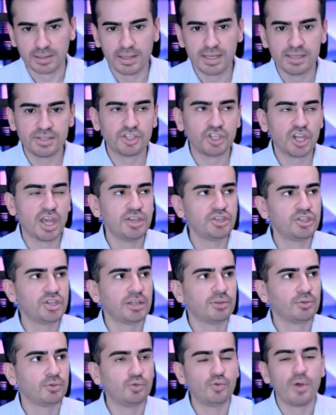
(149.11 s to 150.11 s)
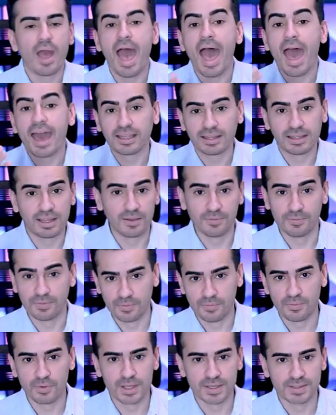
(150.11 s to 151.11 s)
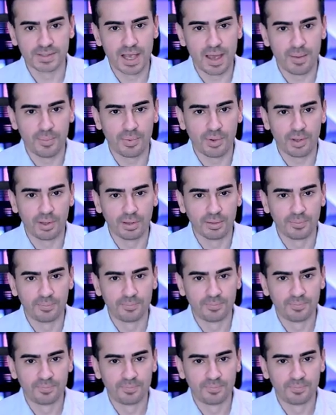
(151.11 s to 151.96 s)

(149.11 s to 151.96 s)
Let's change it to active, for example.